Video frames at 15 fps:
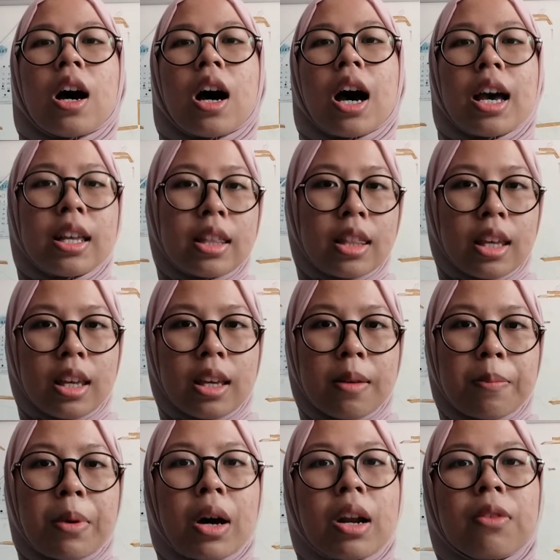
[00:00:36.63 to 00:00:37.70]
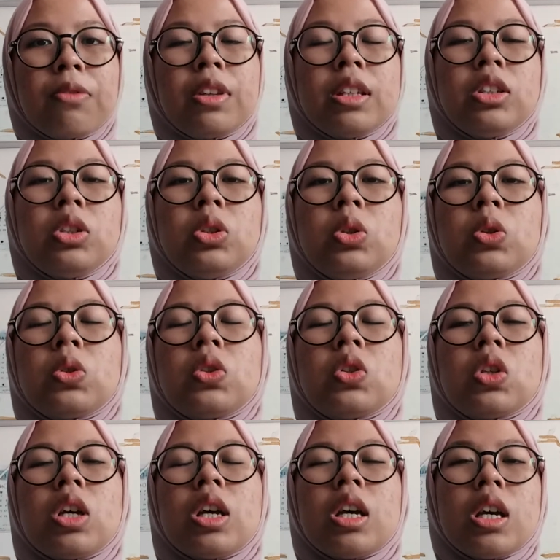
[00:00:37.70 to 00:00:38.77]
I think part of the news
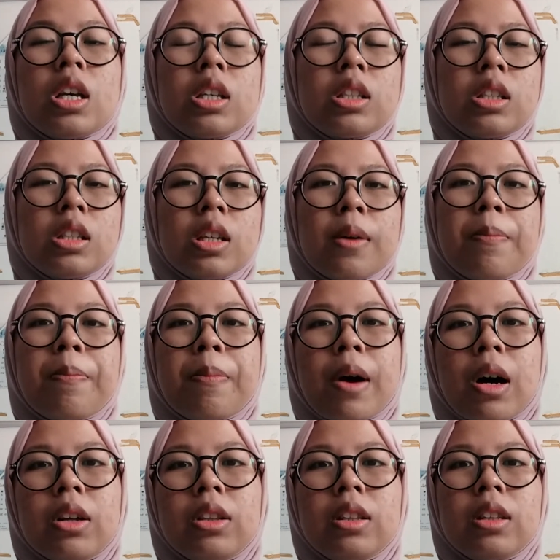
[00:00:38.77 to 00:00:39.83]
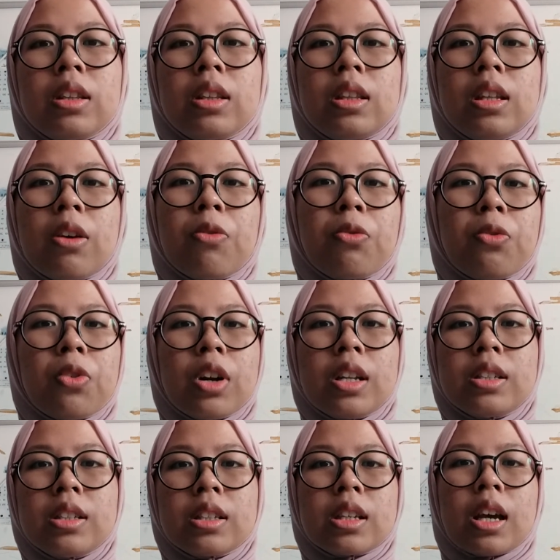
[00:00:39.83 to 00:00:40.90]
is about
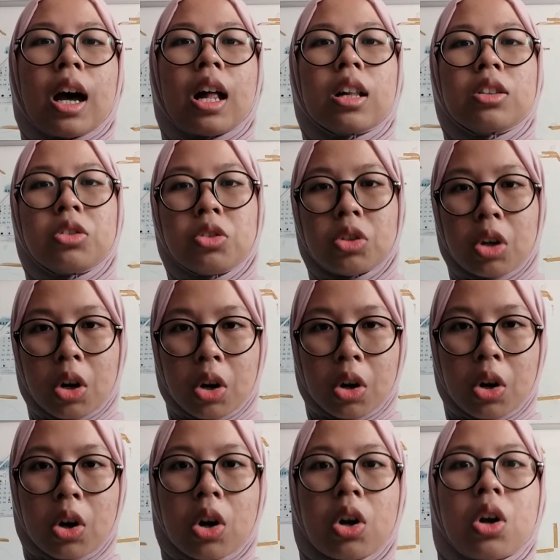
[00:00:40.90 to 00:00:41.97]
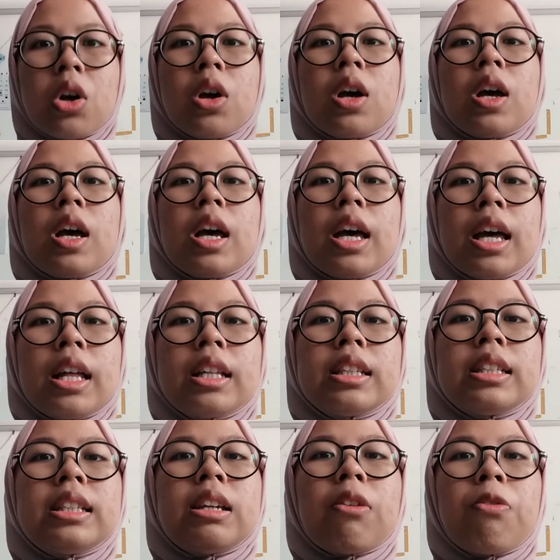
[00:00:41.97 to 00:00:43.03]
different culture
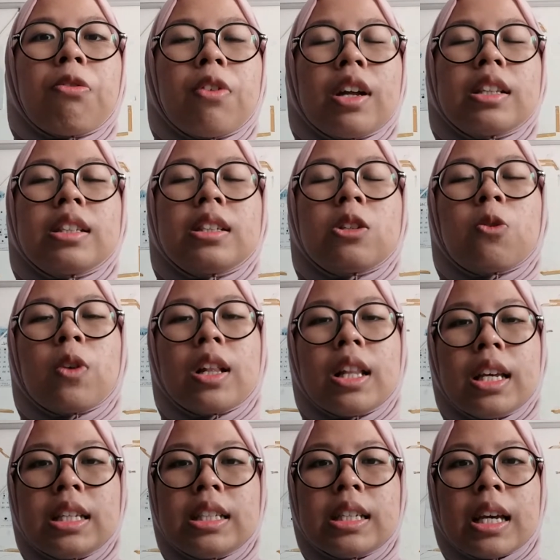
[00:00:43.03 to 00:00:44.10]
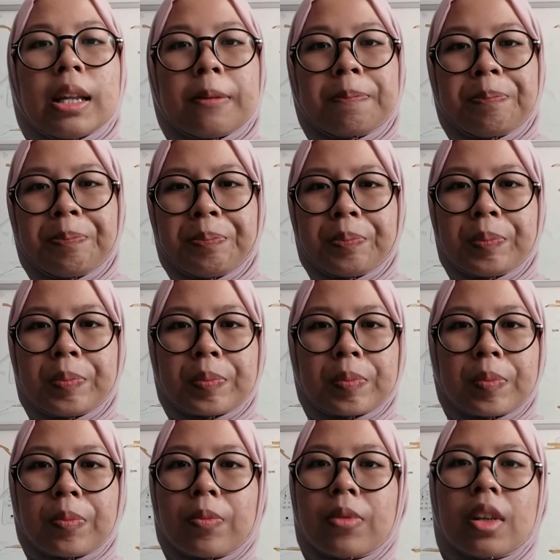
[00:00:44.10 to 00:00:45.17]
and different religion.
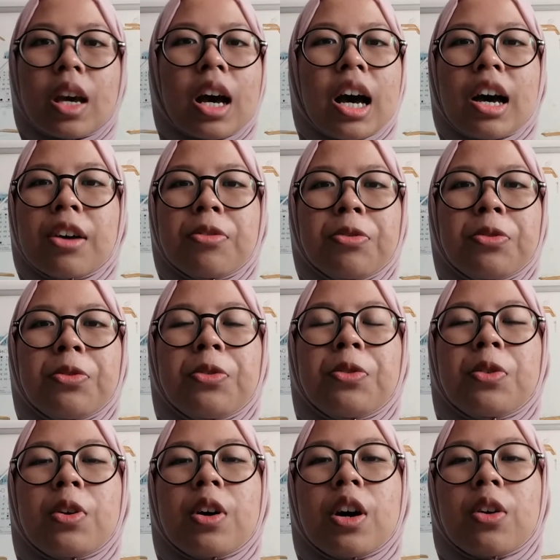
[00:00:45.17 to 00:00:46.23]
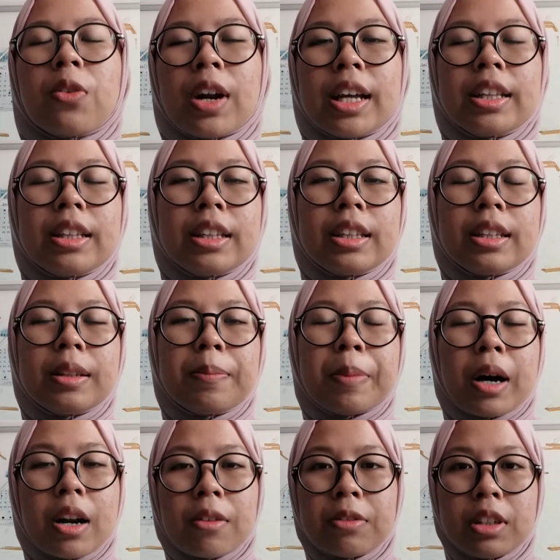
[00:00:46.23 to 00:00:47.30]
I've read
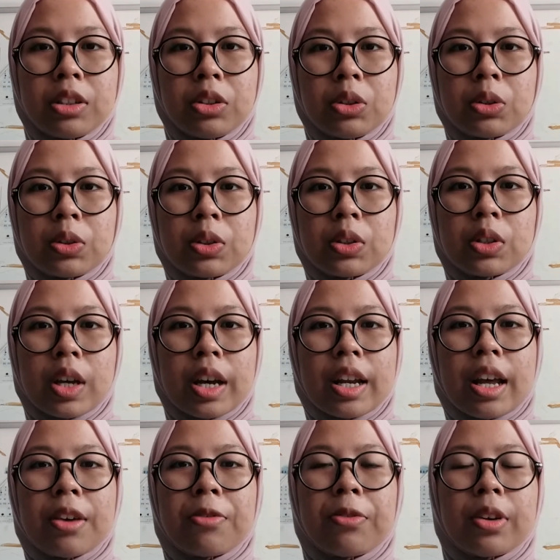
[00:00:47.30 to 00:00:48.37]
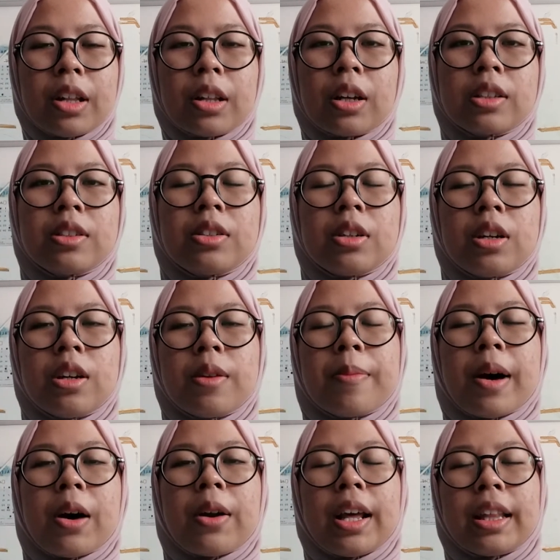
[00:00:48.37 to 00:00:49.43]
part of the news and I feel concerned
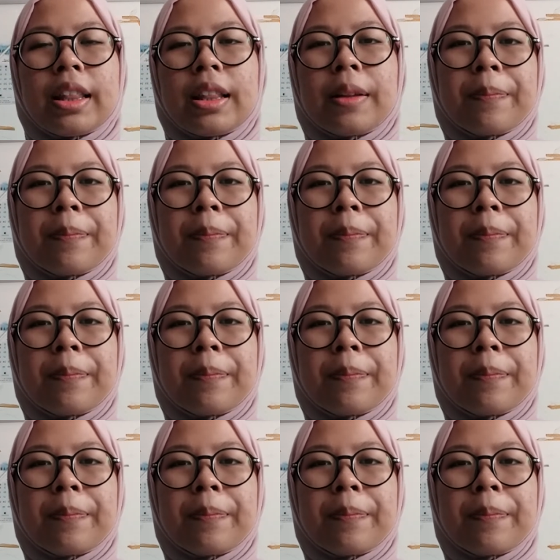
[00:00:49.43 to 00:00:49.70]
about it.